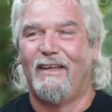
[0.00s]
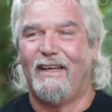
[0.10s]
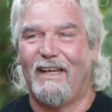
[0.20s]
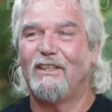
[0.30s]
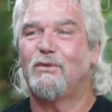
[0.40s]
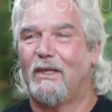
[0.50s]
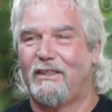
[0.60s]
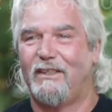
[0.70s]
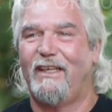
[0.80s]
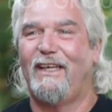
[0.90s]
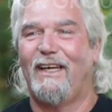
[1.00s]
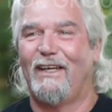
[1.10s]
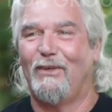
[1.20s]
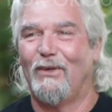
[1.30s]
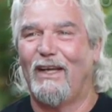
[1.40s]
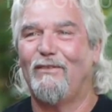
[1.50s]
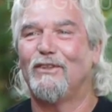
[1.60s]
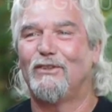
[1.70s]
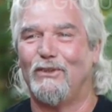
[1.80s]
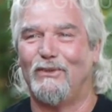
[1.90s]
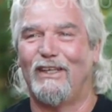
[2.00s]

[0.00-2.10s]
And that's why today I don't have a suit.